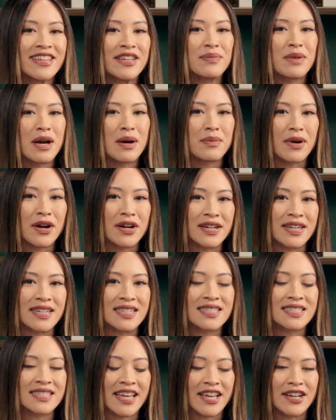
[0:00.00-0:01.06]
Email
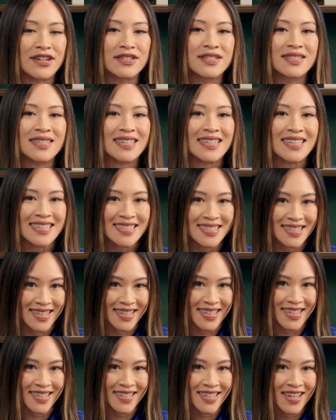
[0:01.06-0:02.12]
marketing scales
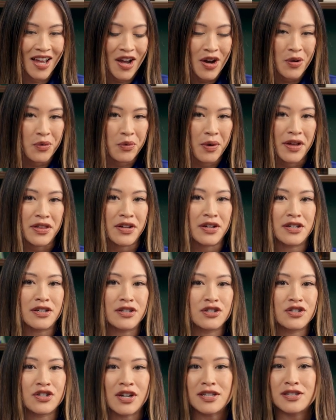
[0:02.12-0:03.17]
easily. Whether
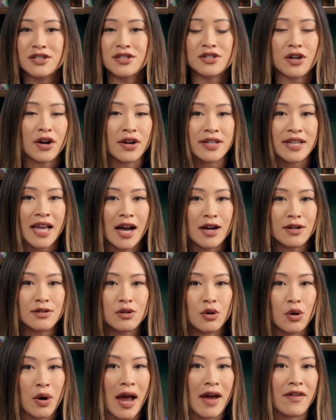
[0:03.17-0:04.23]
you're just starting out
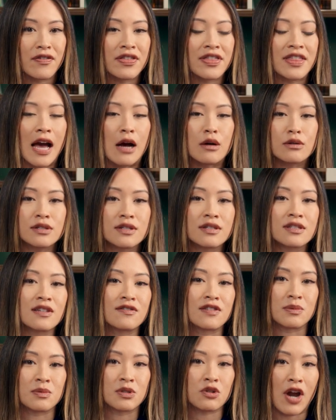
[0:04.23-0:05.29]
or have thousands
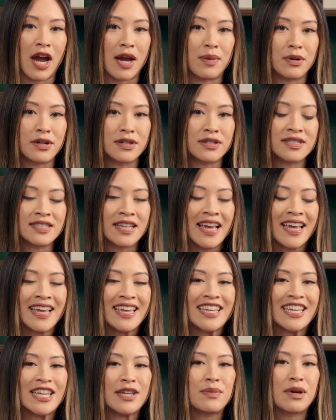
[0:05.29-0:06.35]
of subscribers,
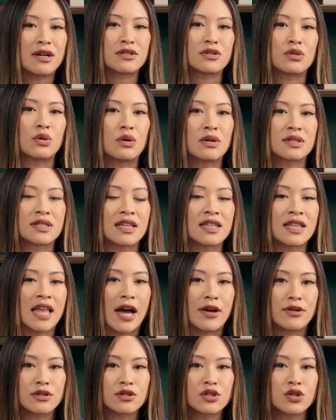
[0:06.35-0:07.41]
email tools
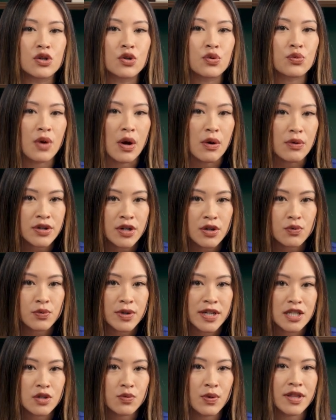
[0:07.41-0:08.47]
allow you to grow your
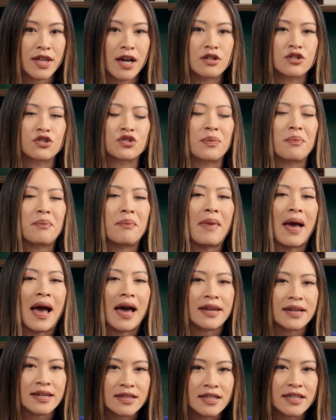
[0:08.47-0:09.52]
reach without
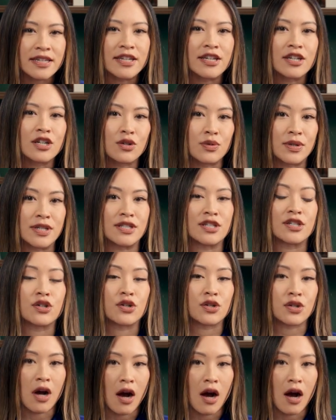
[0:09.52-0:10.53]
dramatically increasing your